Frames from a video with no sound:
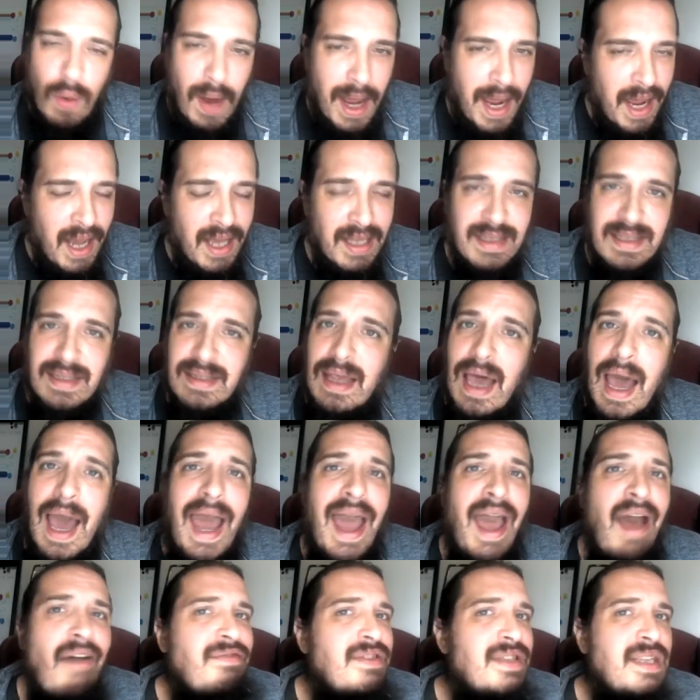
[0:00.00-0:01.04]
I
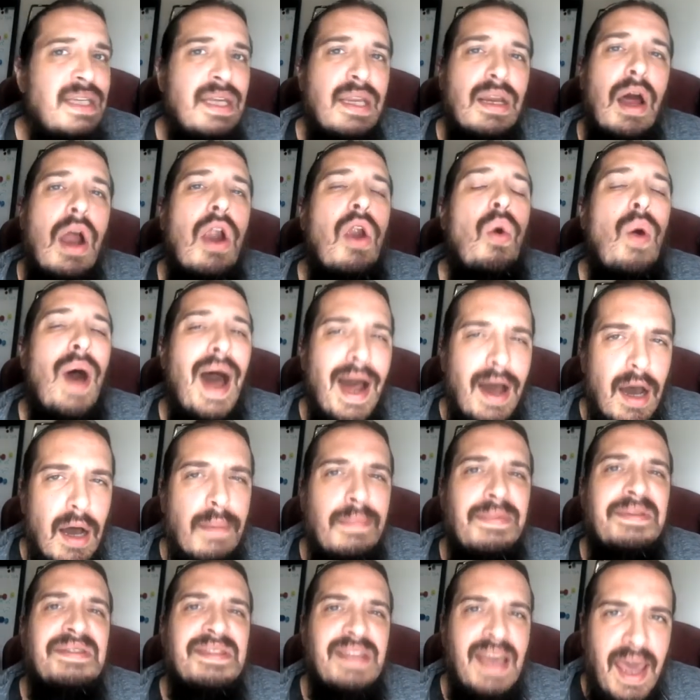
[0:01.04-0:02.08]
have seen a loi
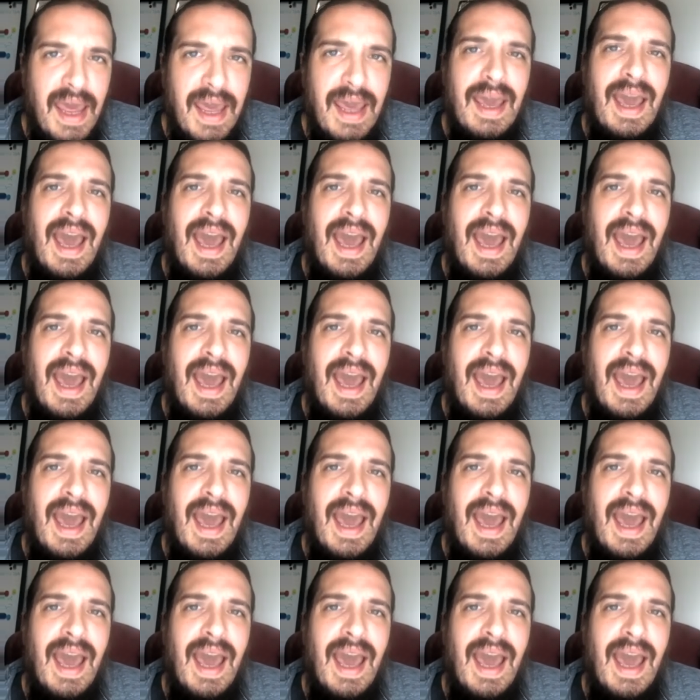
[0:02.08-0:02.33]
upset,